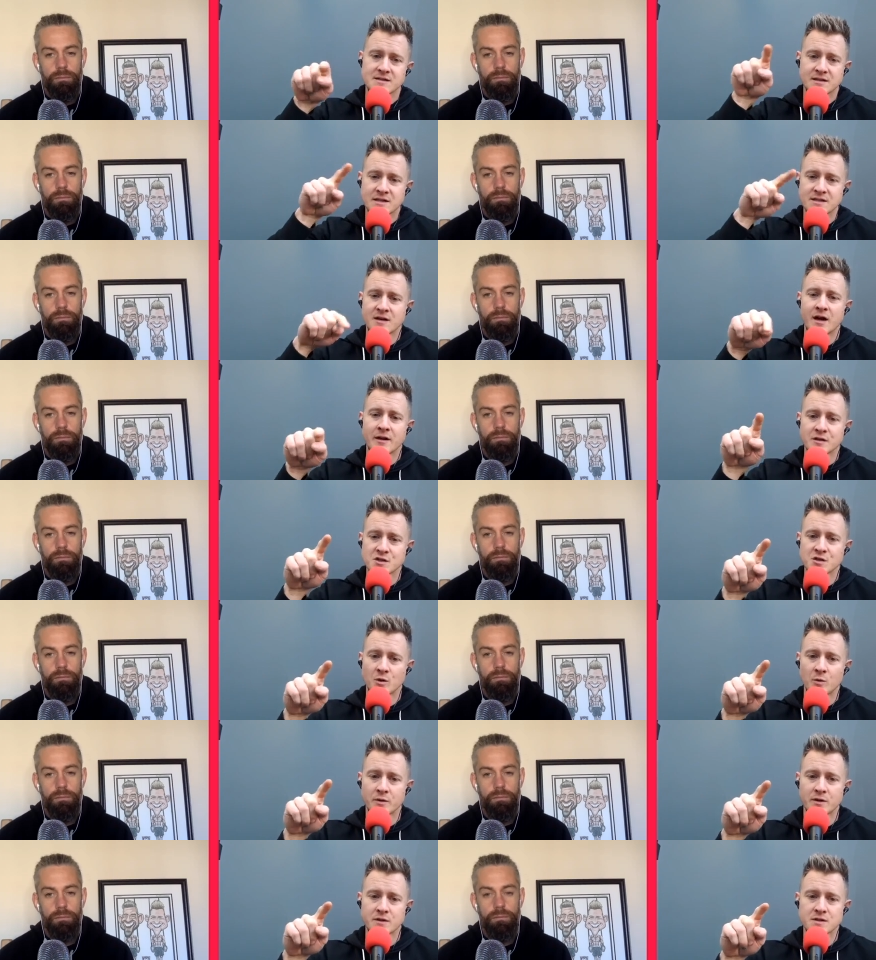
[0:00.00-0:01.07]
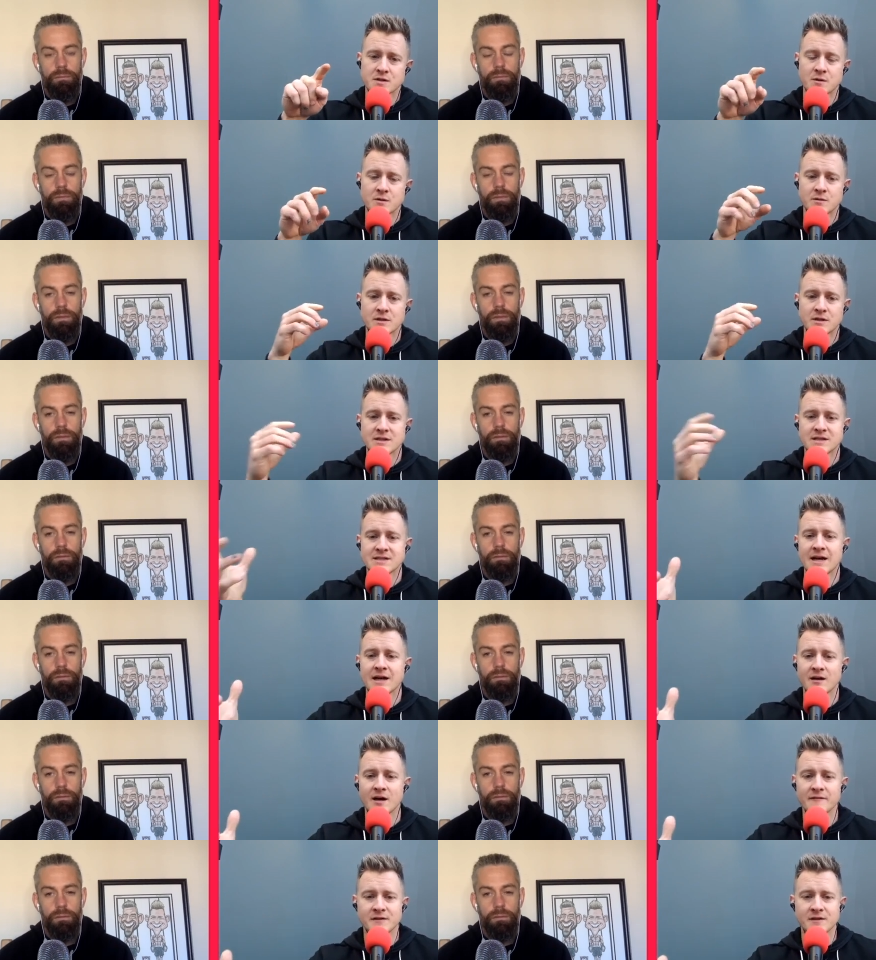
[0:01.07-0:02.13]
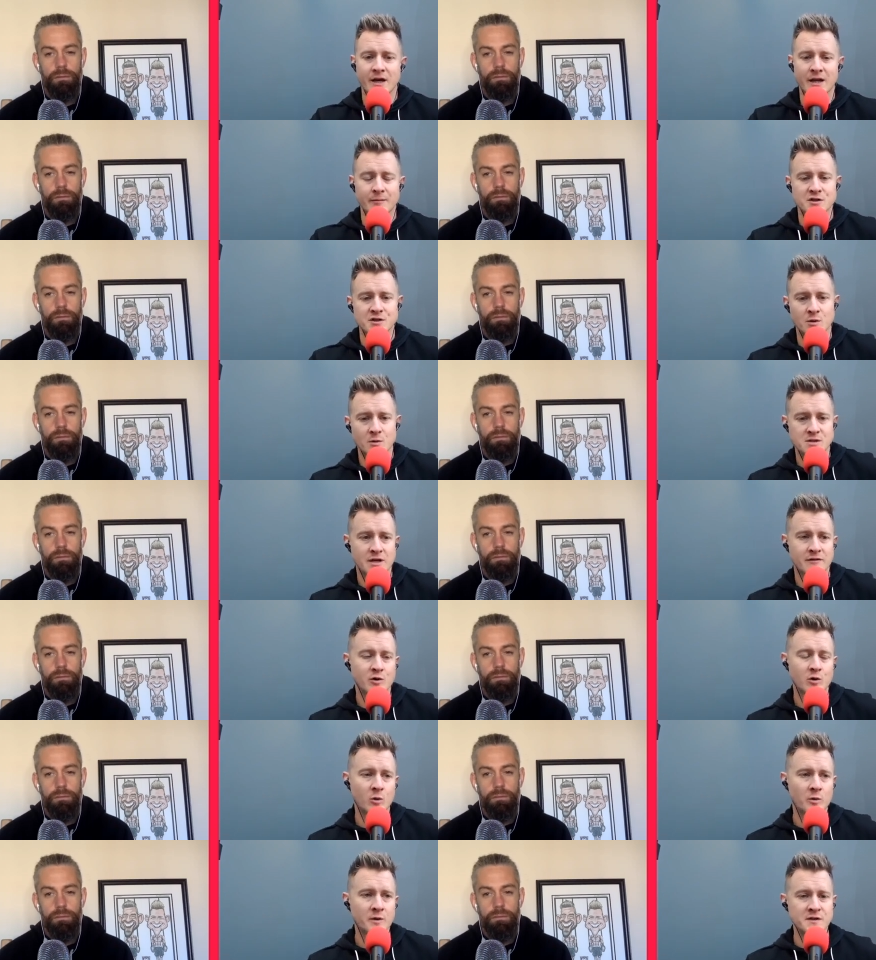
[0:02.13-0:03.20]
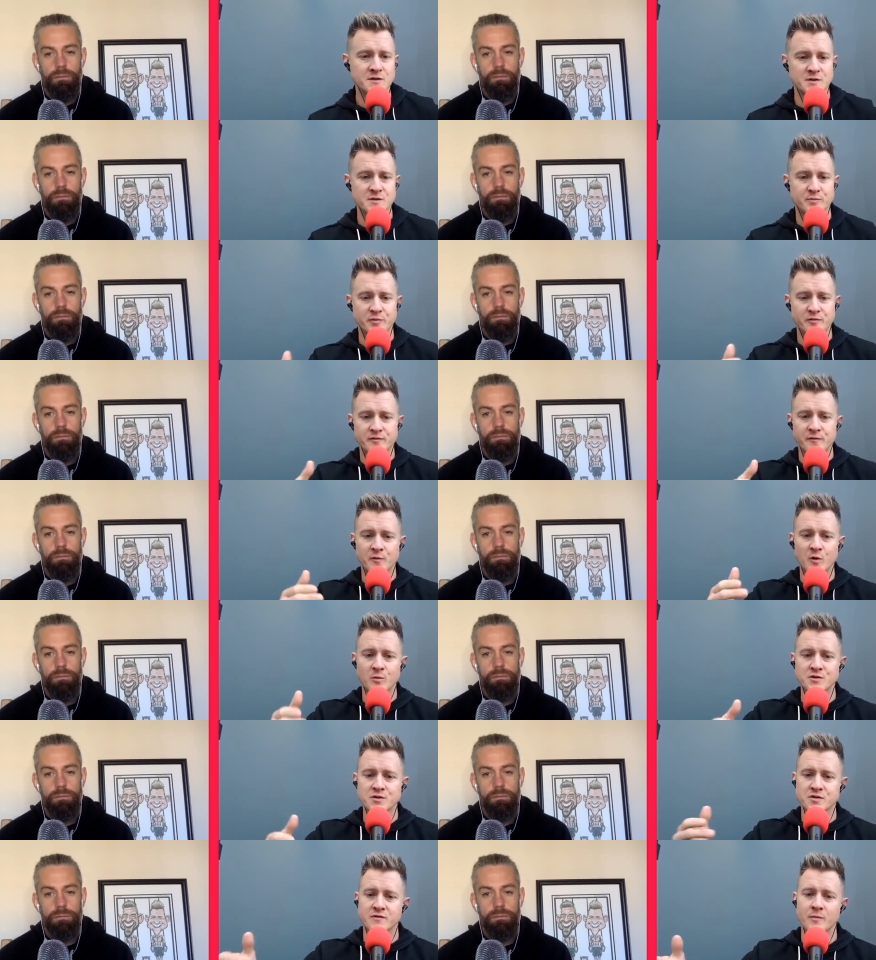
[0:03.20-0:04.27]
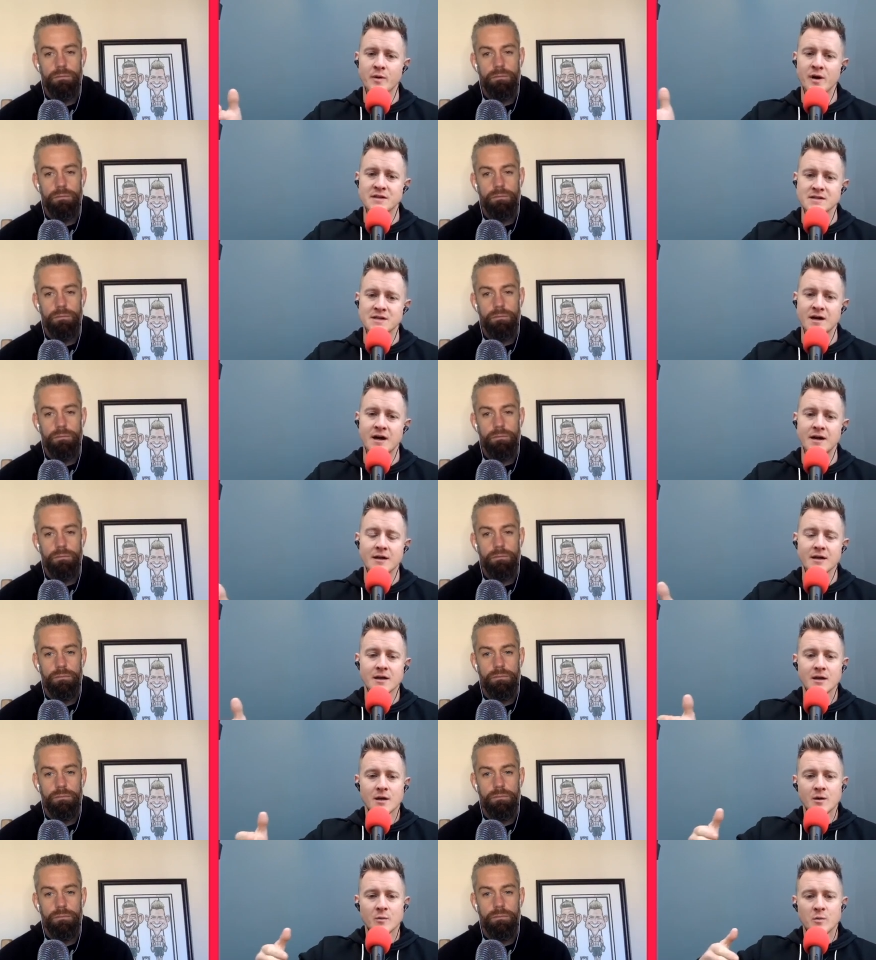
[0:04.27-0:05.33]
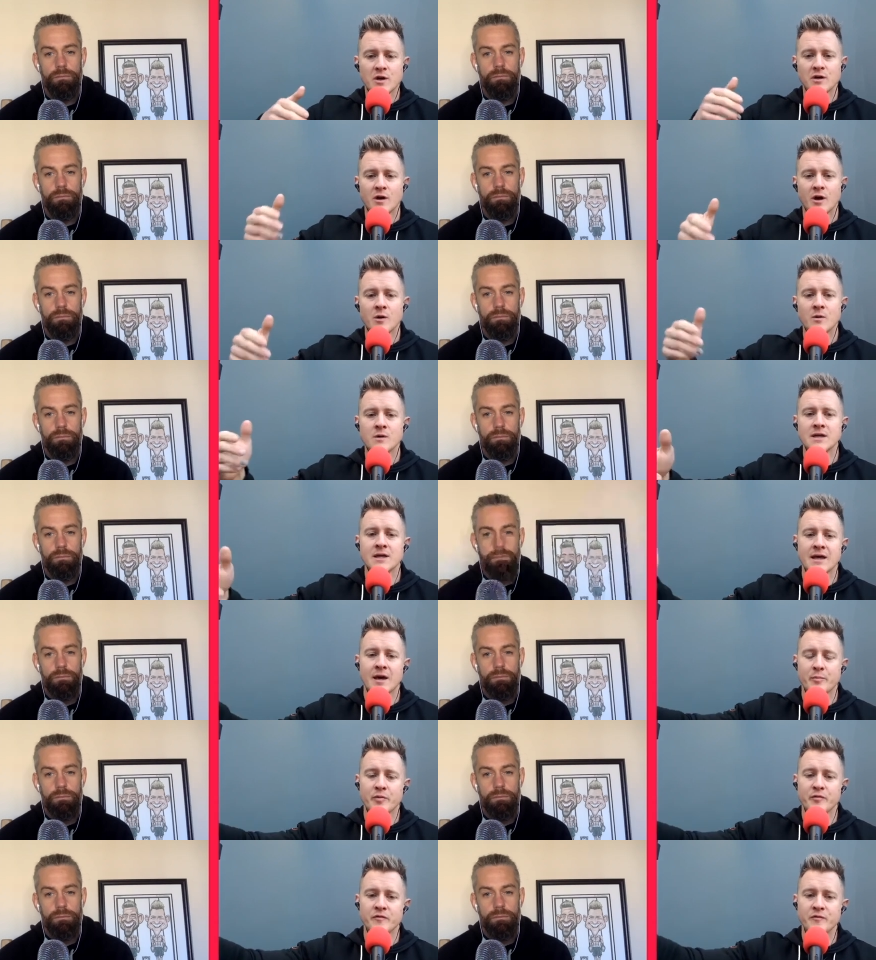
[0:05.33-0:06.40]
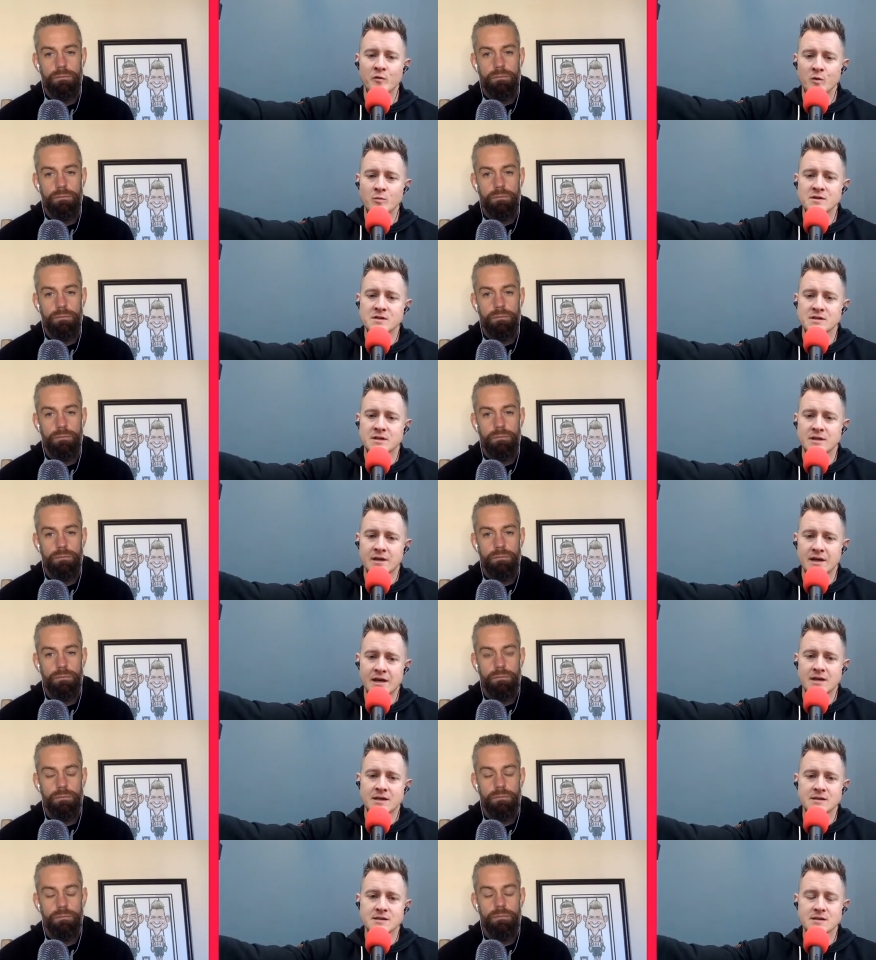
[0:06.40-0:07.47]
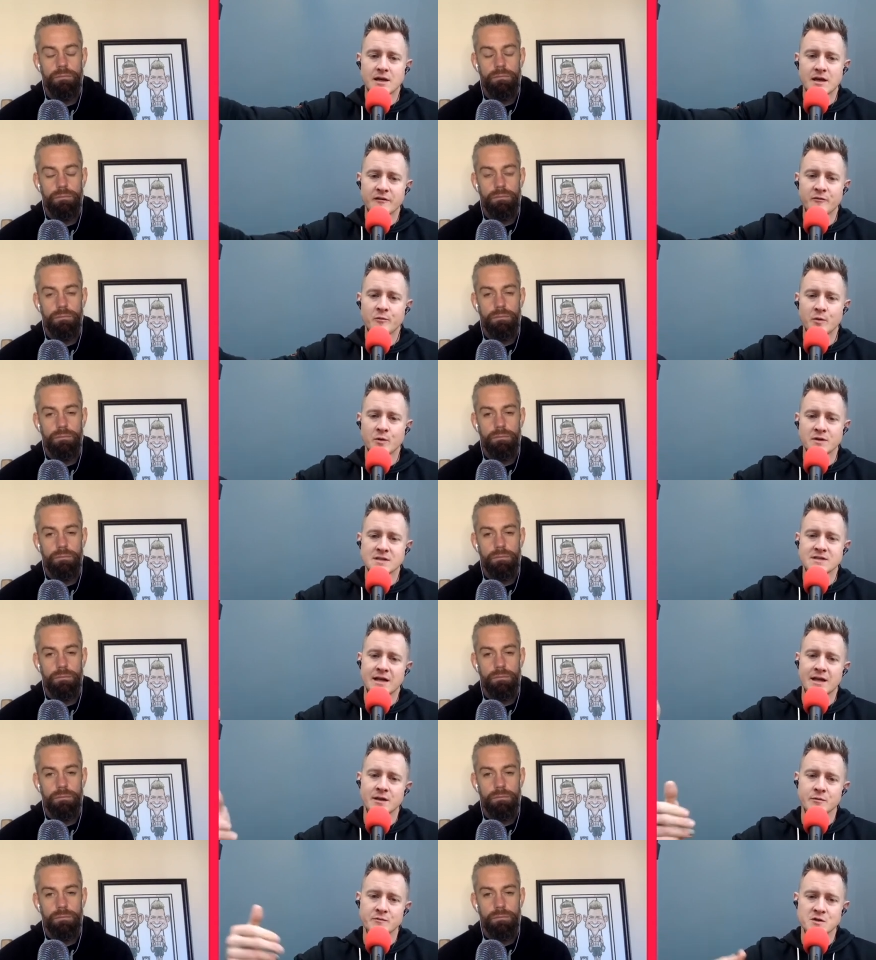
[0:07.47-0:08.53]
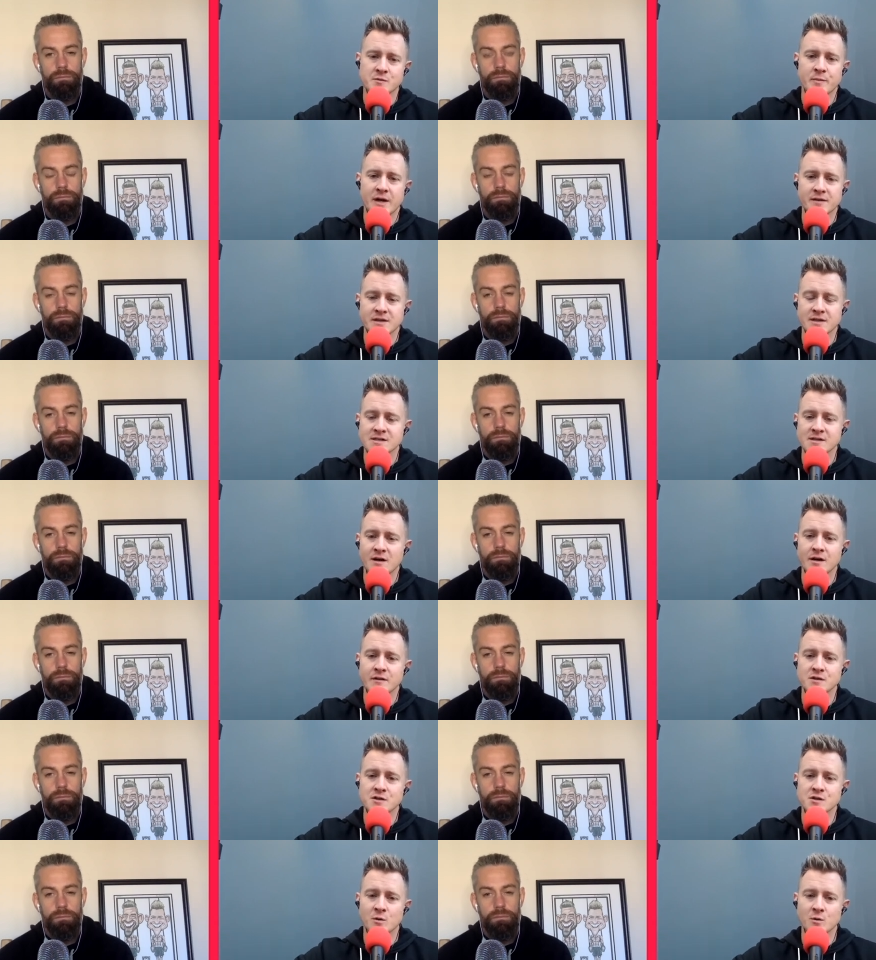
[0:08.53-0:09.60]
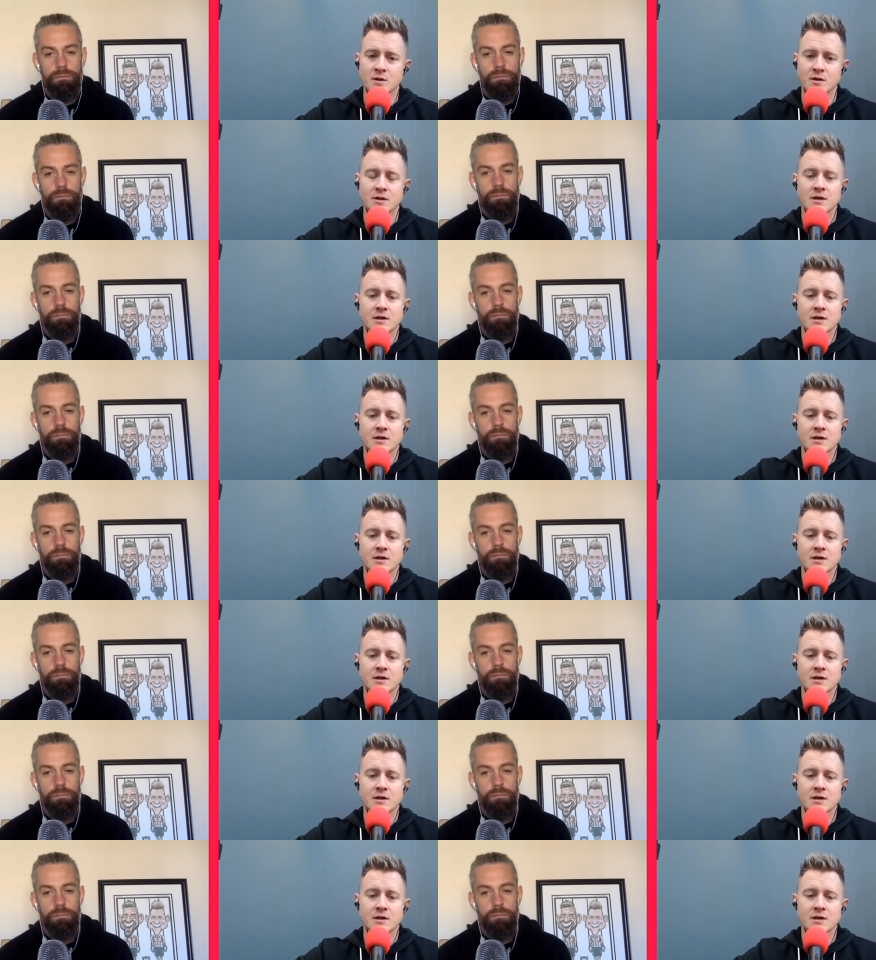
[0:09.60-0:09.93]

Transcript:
Speaker 1: the design of the shoulder. So the, yeah. the tagline for Dynamic Shoulders that I've called it is, is performance driven by design. We can only get performance gains if we understand and respect the design of the shoulder.